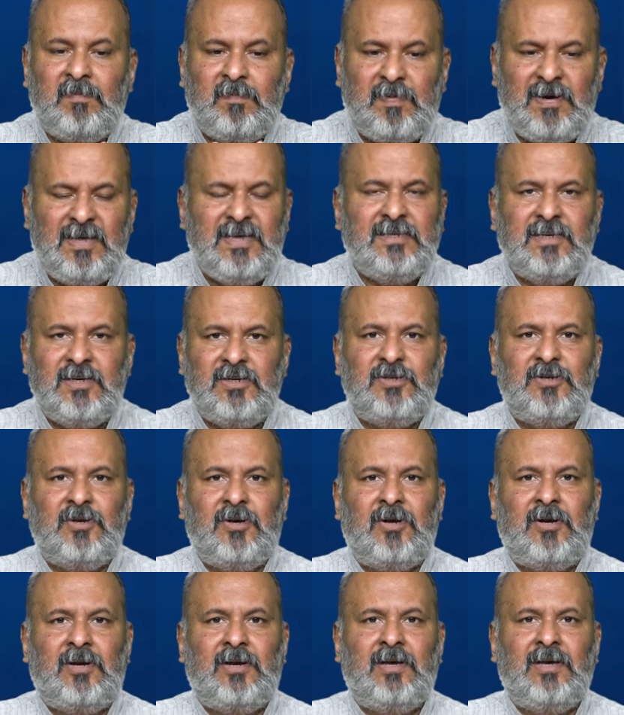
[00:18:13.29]
Please
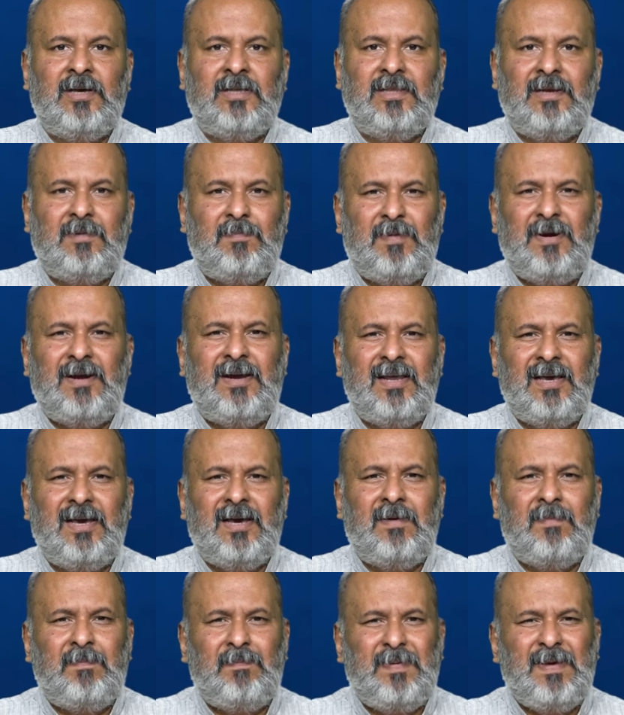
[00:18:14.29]
ensure that
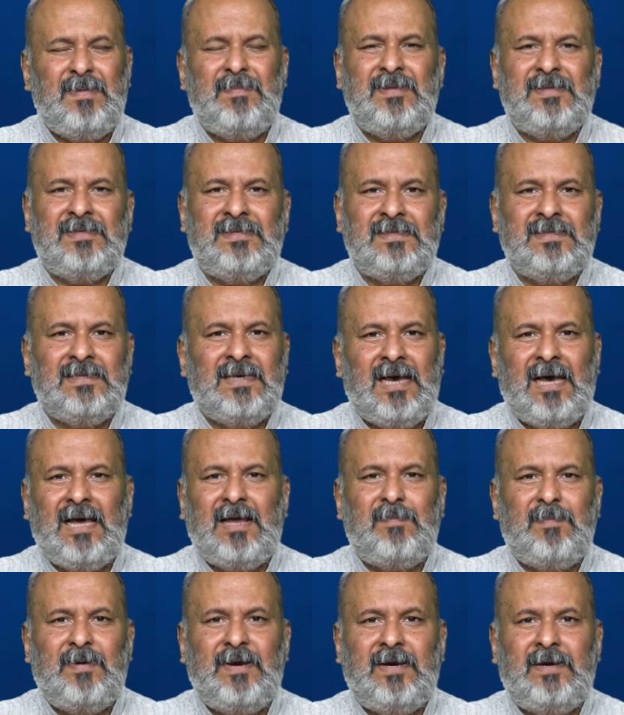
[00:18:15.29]
MGNREGA payments
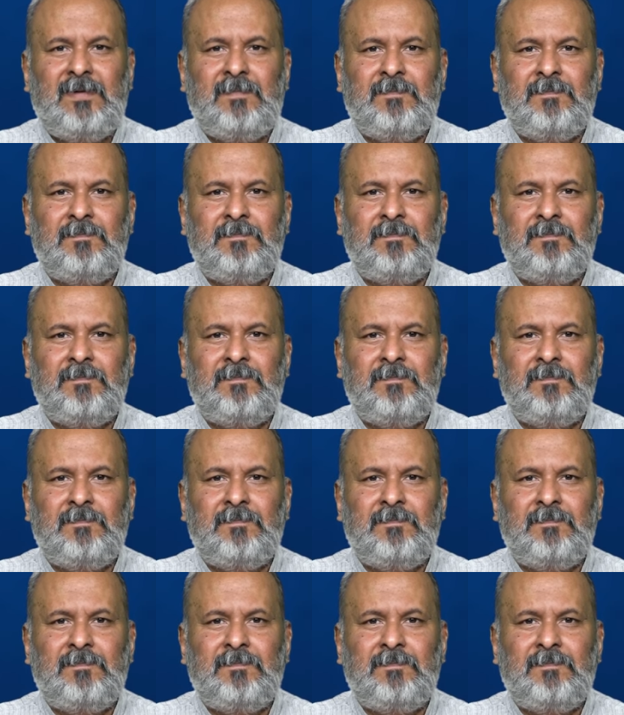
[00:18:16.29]
are made.